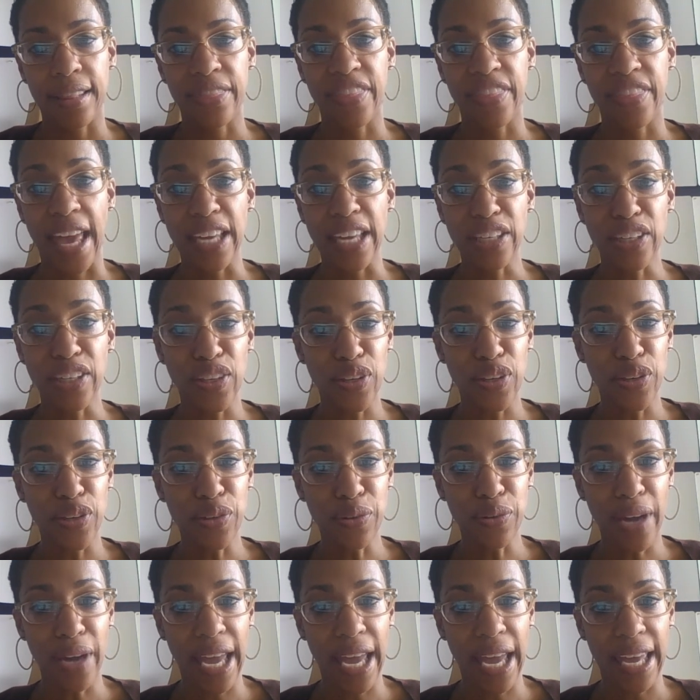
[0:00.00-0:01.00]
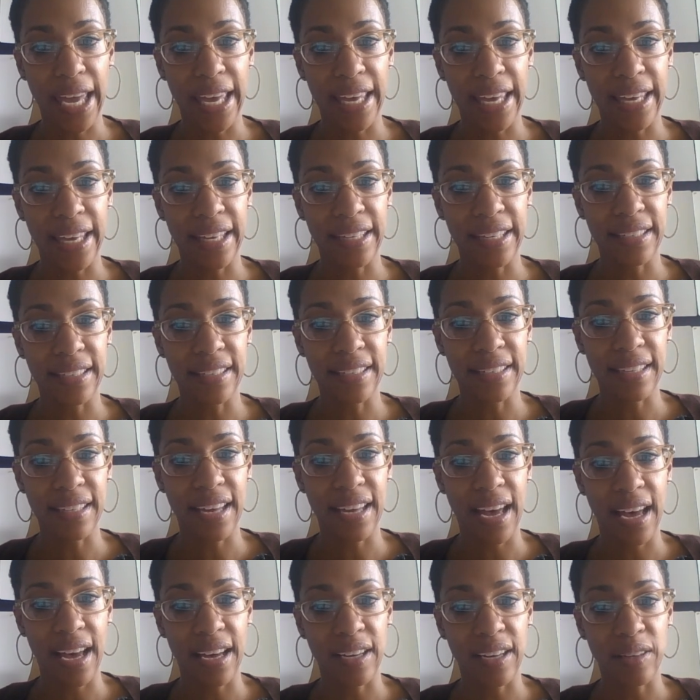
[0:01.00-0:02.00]
Thank you, and
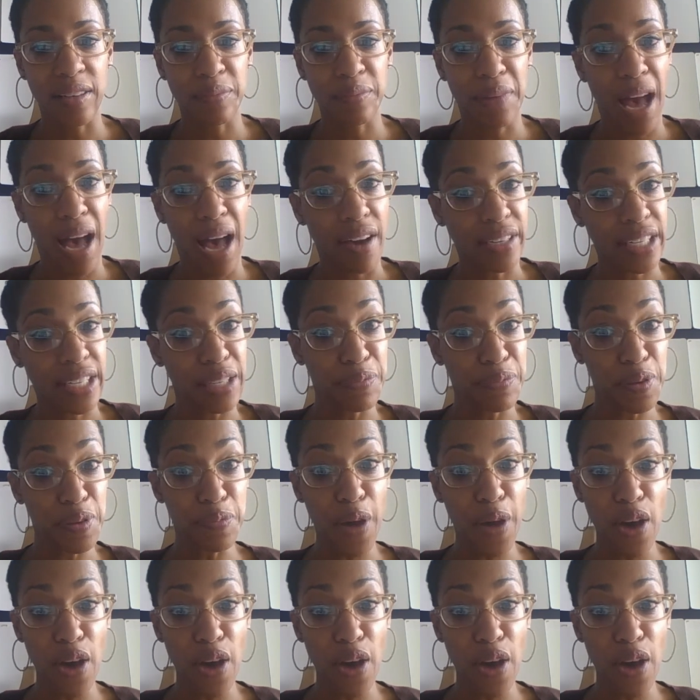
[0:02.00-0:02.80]
I'll keep you